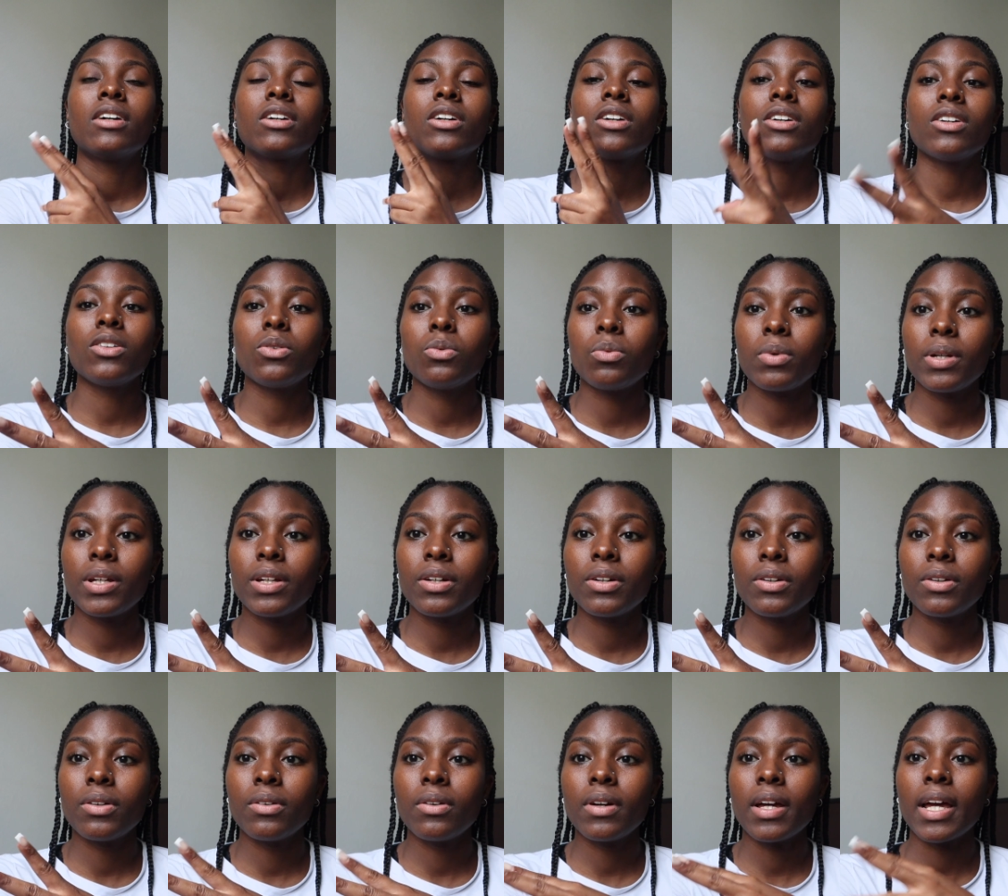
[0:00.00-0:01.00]

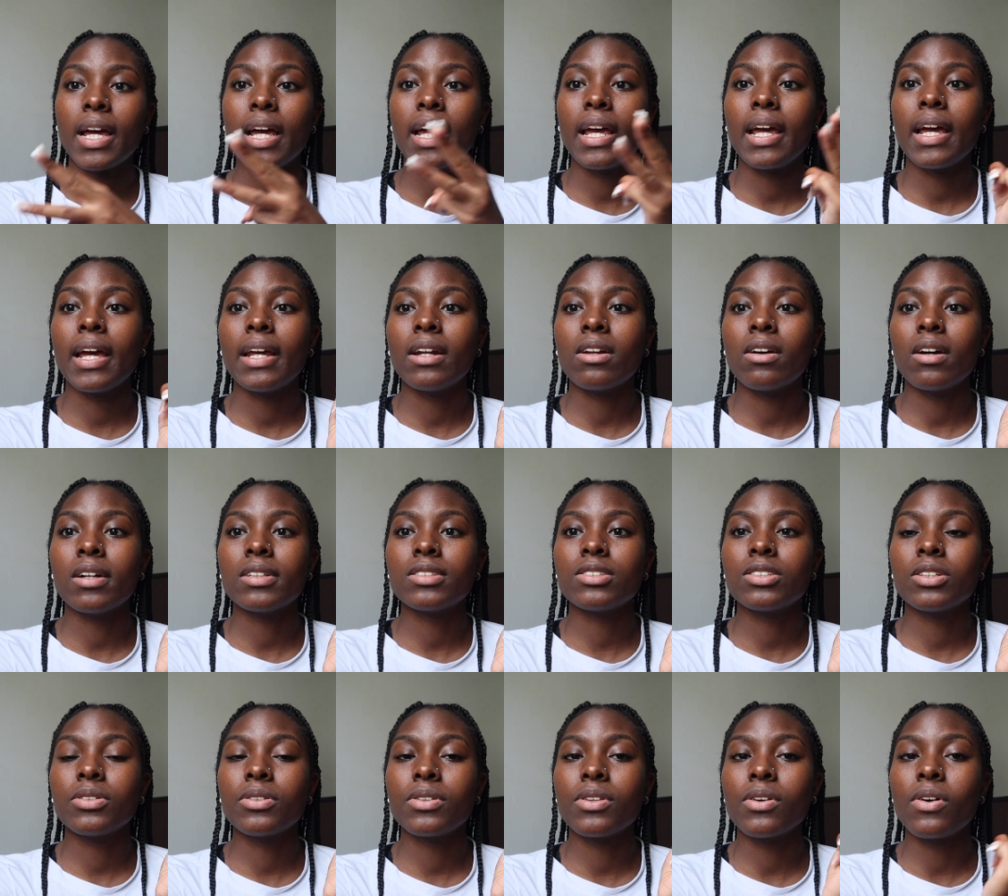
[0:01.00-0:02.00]
Goodwill, and
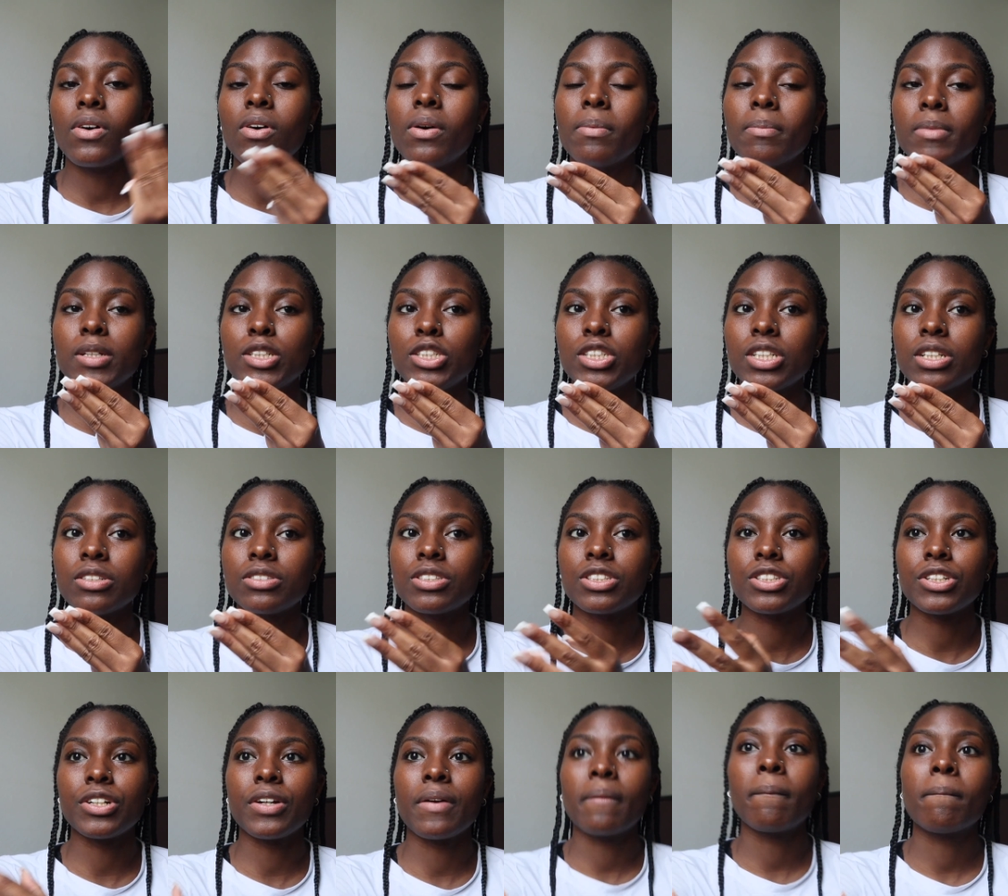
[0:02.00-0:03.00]
also the homeless
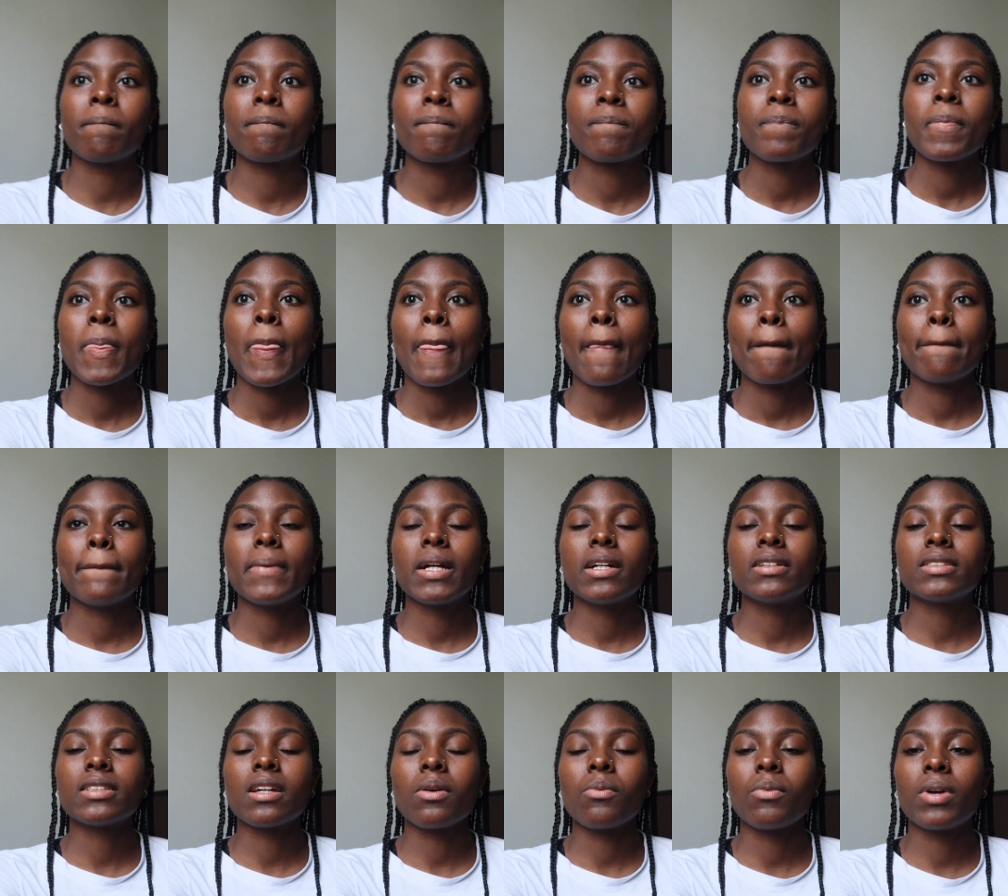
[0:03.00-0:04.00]
shelter
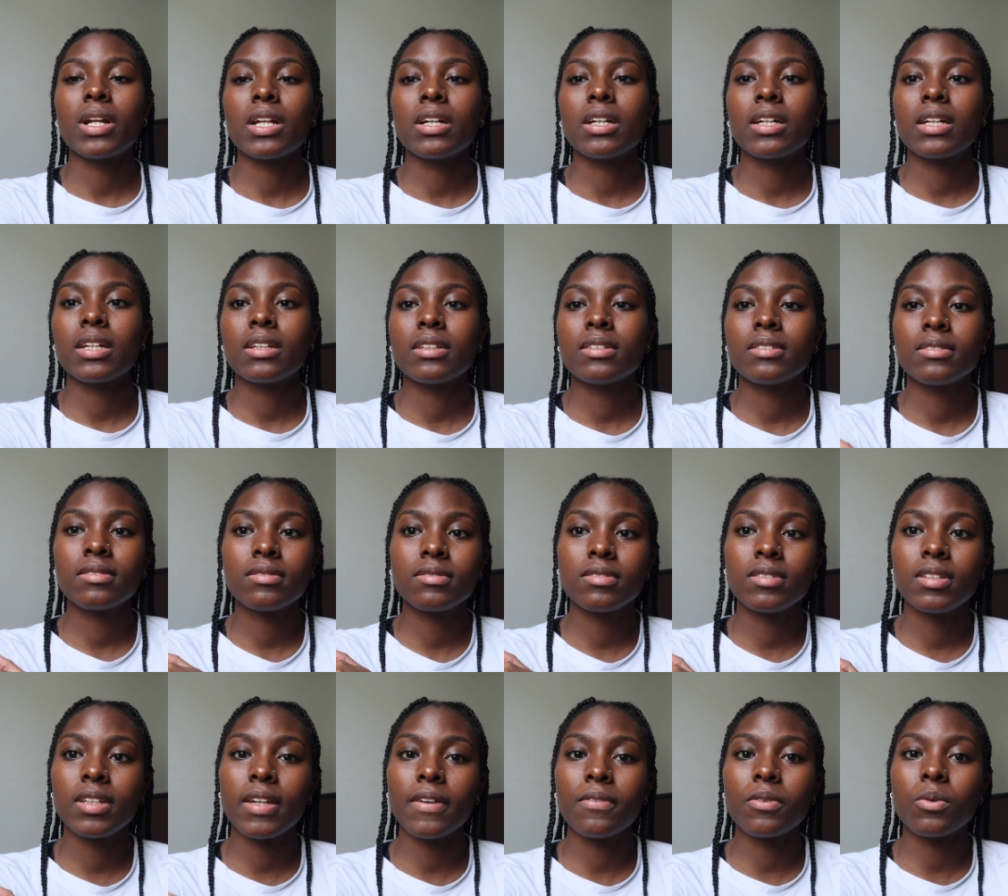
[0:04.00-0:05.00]
because I
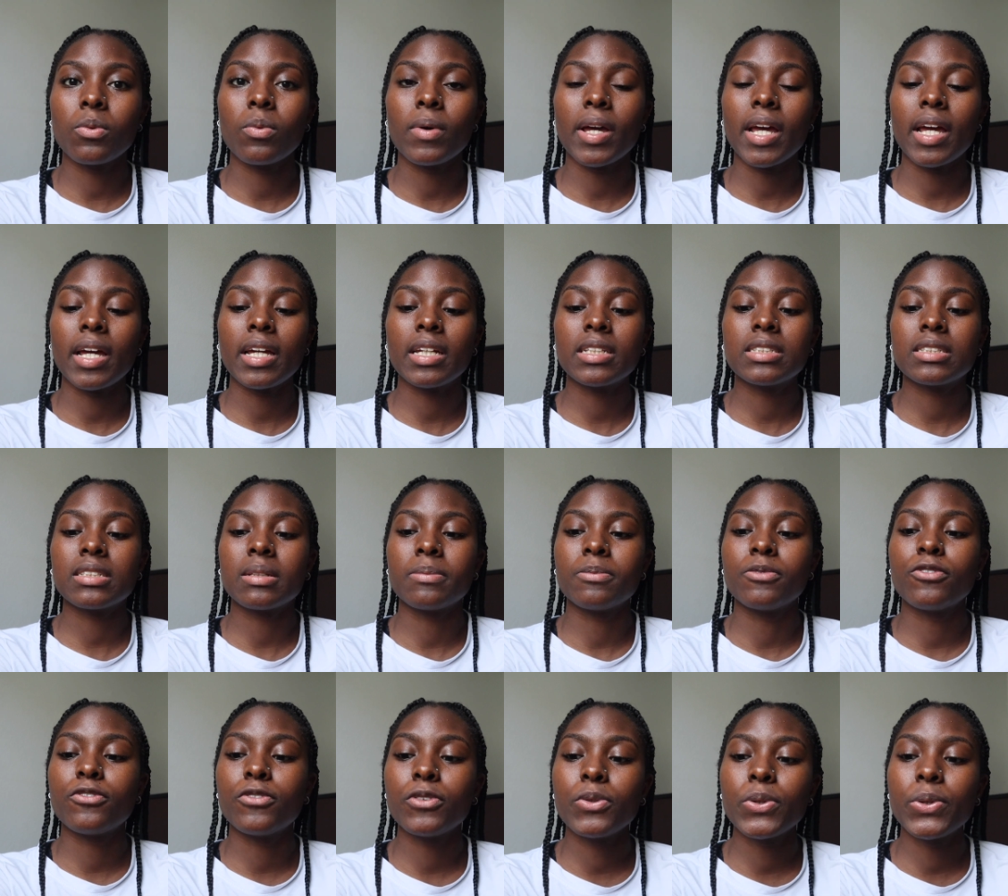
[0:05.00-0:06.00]
wanna give away some
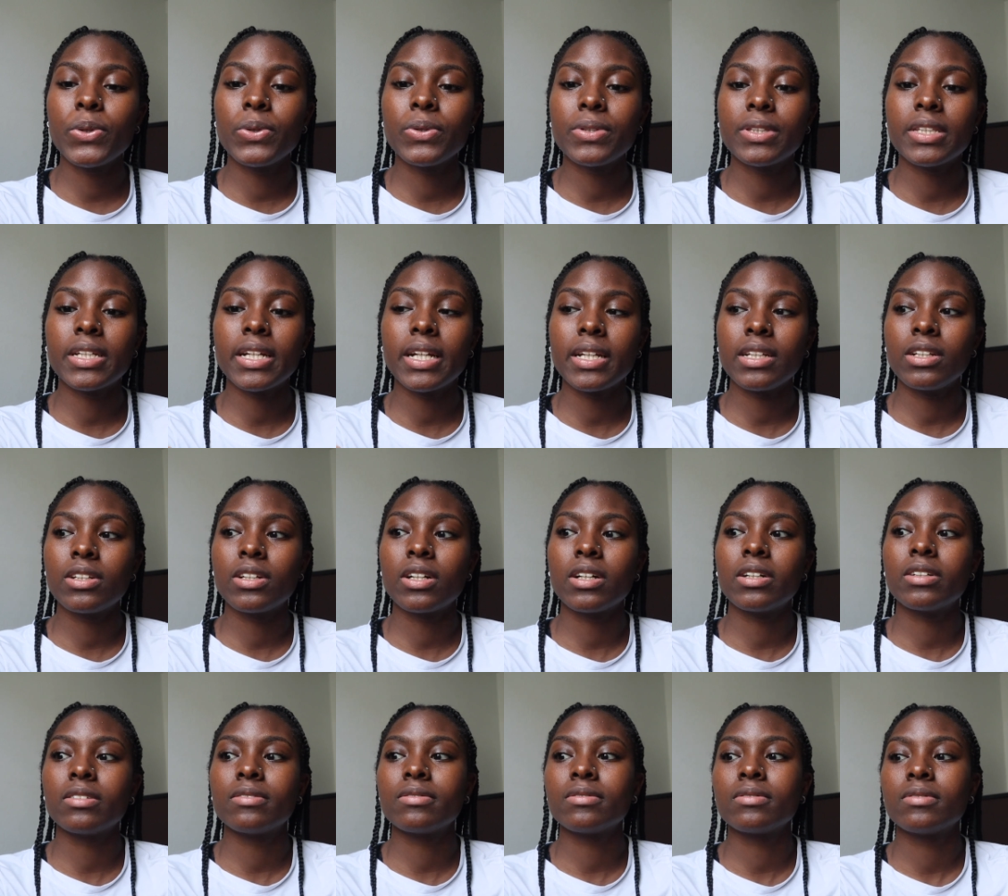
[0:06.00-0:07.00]
food that, you
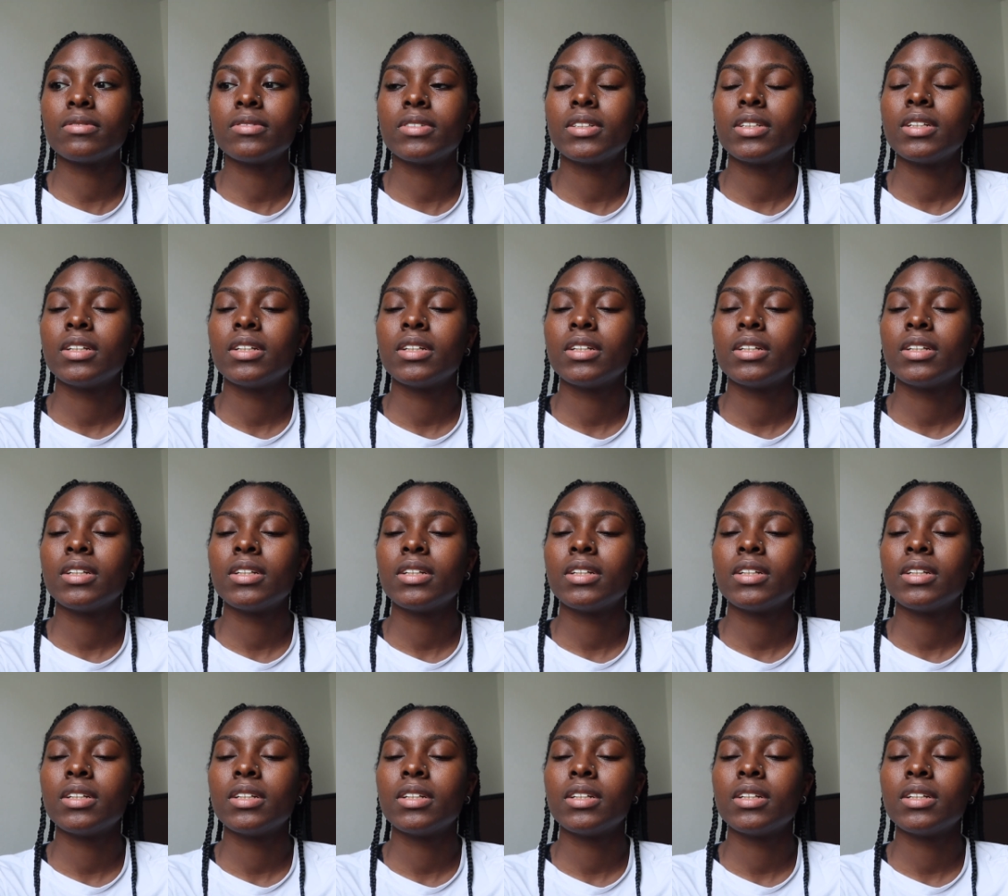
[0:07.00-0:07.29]
know,